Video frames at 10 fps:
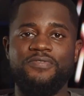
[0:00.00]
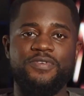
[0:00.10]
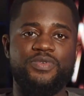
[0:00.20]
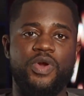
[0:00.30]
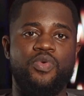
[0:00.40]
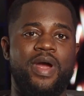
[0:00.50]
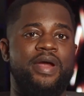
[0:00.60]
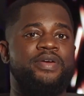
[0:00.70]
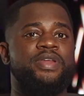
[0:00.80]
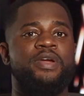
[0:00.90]
often
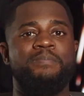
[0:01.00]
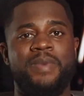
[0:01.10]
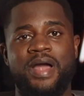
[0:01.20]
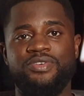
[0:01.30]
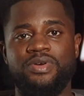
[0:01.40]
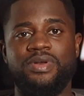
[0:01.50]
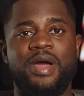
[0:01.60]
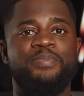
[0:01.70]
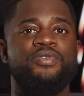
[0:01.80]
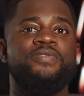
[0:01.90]
requiring a manual
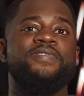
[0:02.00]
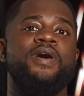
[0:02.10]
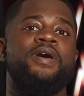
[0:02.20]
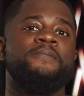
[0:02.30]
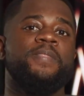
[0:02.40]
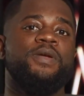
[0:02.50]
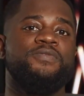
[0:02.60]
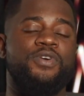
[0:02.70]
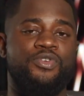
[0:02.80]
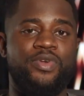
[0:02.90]
approval
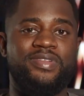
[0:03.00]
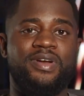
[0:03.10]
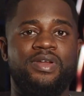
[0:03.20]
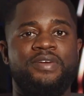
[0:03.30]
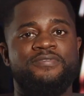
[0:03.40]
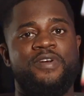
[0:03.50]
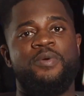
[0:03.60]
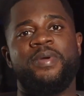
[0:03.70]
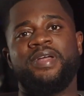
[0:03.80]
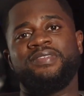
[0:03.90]
for critical
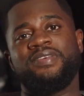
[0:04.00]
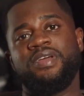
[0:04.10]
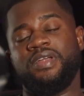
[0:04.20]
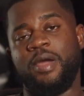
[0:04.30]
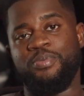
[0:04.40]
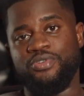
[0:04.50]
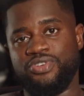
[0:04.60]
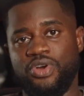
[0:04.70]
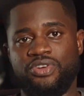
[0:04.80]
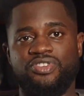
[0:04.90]
environments like
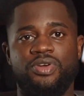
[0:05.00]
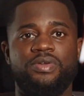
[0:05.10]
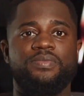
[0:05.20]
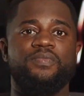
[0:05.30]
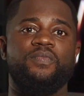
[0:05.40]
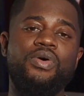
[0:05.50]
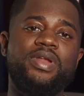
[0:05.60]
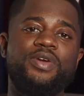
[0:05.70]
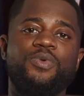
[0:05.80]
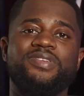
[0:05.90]
production.
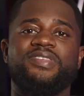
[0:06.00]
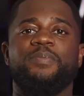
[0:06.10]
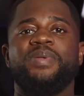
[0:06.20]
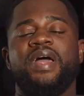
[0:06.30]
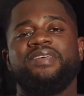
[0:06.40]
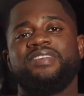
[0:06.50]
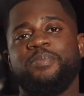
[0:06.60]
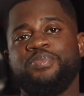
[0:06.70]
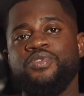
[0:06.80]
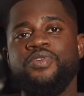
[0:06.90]
Only once the plan is
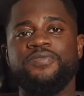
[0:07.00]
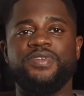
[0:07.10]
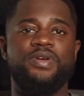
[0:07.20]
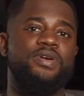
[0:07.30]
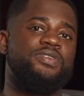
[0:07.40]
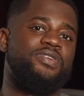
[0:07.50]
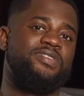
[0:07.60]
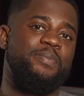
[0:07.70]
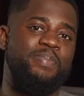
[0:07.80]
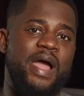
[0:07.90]
approved
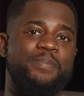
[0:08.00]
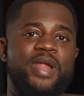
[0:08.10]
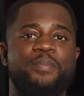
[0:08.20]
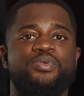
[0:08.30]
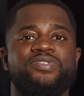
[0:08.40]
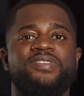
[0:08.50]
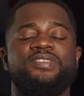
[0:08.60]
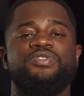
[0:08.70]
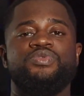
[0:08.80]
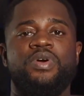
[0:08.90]
does the pipeline
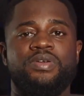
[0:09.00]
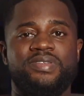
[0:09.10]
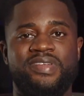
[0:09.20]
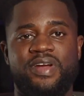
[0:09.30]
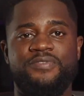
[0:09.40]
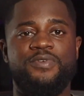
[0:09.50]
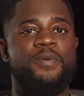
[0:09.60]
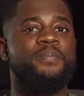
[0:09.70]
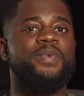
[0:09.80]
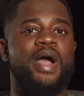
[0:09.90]
proceed to run
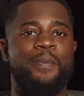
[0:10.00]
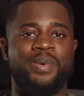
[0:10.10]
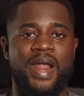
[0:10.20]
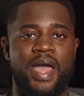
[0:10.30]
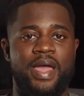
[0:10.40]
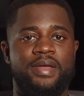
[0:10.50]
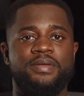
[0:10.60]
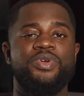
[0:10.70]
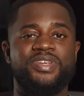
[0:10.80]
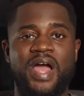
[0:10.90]
Terraform apply,
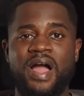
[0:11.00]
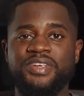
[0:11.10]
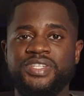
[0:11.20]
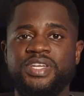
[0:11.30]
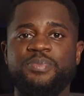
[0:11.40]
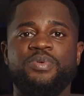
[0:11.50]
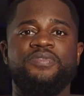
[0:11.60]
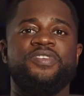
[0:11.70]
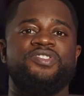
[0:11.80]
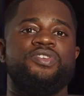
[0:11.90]
which actually
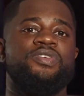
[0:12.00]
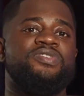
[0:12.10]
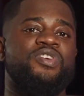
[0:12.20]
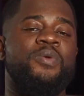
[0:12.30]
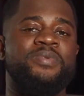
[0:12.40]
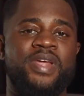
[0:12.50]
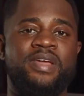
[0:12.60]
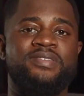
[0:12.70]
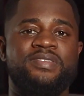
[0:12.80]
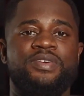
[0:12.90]
provisions or
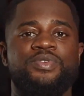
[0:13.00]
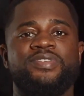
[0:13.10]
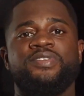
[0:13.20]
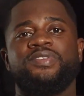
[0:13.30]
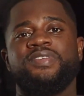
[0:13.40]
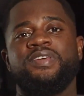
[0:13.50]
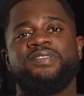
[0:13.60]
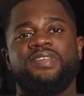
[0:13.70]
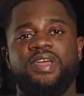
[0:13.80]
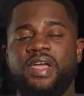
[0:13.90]
updates the
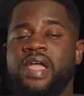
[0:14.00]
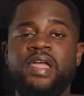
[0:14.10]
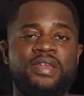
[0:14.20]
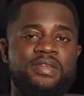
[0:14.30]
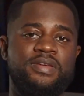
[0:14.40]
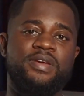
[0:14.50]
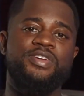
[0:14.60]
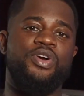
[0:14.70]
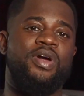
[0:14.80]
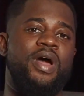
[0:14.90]
resources in
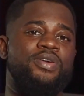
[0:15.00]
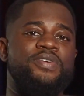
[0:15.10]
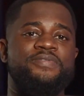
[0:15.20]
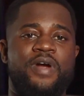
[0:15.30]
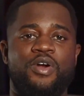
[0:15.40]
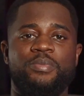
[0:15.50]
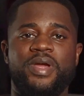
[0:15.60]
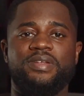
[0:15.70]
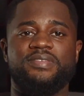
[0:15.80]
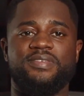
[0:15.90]
your cloud
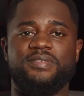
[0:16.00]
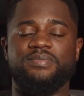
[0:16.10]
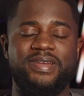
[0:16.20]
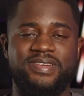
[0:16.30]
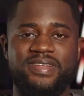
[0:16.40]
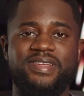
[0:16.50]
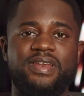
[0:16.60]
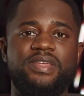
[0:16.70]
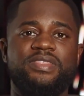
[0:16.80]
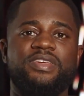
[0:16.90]
environment. By
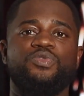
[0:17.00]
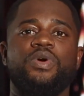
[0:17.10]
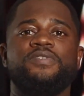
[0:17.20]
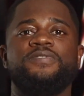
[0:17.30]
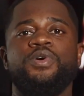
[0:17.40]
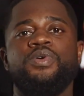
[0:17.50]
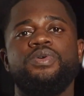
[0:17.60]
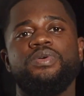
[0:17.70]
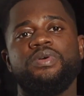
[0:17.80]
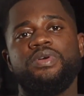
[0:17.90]
detailing this
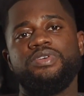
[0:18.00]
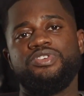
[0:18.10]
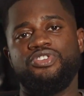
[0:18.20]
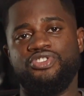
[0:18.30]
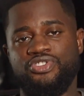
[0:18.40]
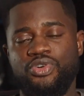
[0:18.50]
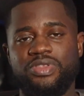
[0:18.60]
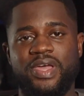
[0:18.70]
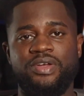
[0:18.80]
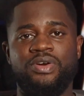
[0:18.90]
workflow, you
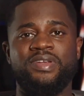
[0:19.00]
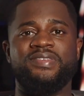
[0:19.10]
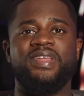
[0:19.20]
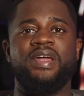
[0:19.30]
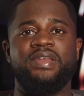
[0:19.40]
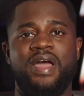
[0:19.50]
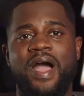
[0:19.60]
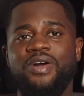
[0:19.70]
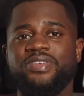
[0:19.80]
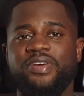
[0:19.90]
show that you understand
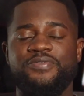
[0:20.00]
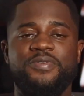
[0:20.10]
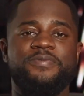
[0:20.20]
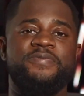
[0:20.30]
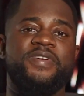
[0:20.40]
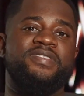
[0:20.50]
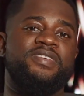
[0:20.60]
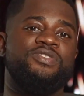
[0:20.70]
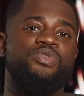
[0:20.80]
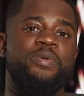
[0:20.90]
how Terraform fits
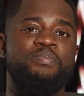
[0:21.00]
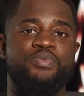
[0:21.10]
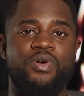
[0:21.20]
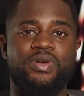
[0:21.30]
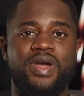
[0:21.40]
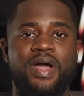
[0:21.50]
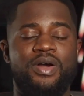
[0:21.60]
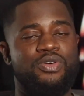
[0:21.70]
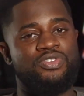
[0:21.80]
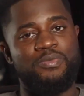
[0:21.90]
into a
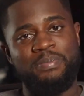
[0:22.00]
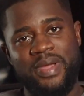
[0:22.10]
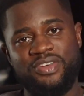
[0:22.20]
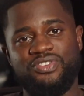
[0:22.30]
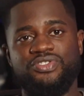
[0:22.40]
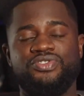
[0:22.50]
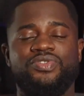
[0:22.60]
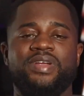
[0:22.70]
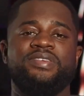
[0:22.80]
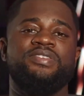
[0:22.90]
broader automation
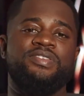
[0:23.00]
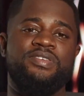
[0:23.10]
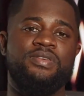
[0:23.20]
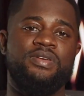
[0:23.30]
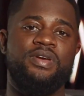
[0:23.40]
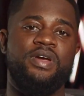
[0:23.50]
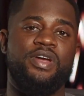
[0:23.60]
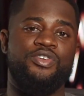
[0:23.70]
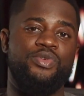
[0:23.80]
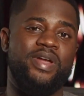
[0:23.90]
strategy,
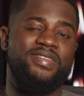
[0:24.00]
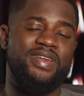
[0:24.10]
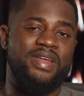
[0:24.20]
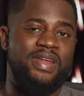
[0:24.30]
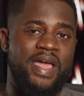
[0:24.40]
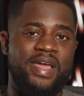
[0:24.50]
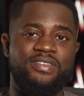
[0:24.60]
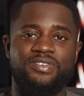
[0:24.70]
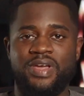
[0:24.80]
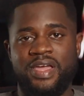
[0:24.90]
creating an
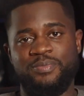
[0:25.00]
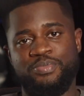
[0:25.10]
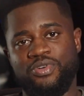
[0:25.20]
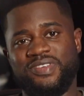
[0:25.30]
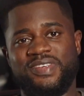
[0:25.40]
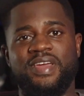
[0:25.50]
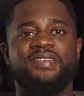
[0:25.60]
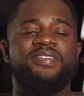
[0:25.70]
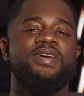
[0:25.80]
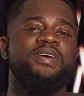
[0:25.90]
end-to-end
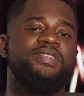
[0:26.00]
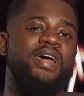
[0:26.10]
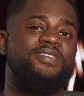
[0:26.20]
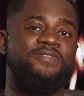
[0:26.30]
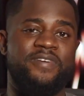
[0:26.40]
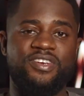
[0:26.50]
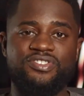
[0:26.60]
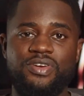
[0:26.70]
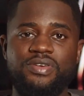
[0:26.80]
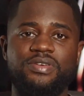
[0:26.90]
process that's
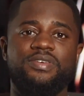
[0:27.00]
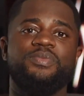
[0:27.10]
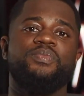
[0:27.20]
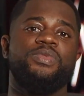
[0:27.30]
versioned,